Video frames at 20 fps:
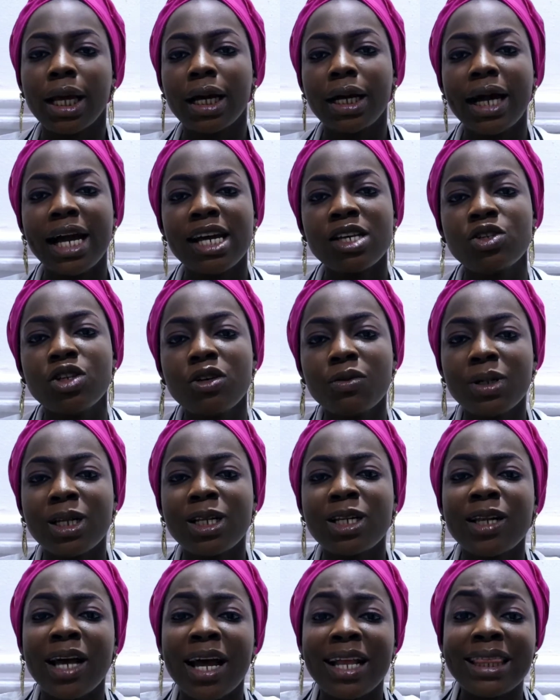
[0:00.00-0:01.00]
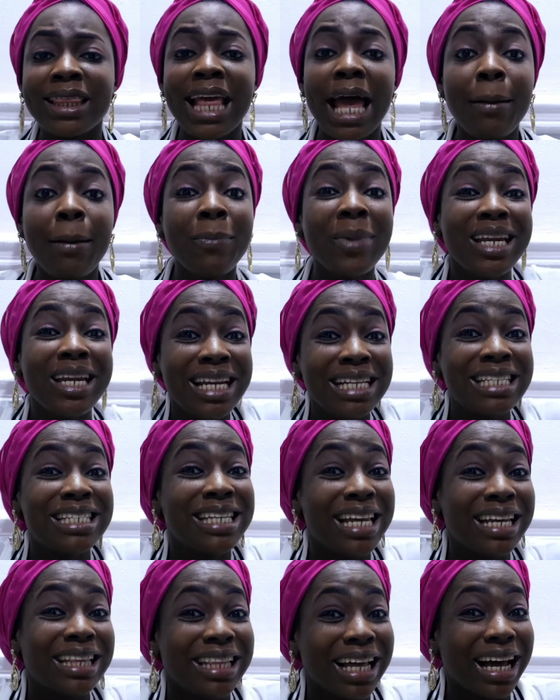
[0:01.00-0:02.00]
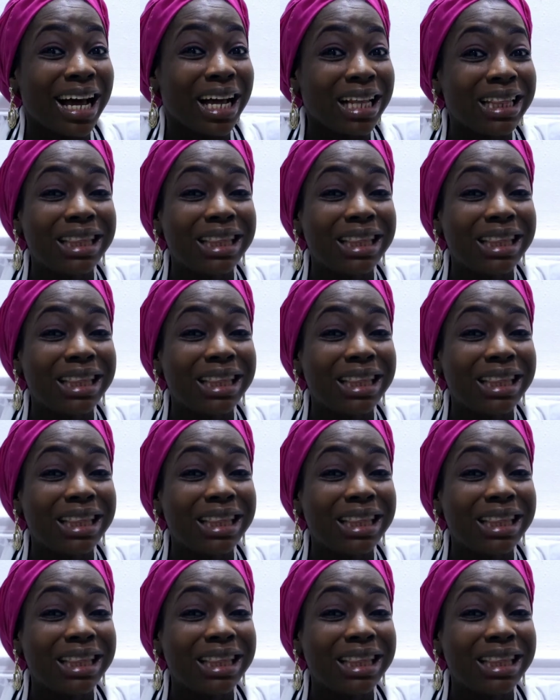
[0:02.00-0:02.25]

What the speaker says: Guys, do you believe that 10 minutes later,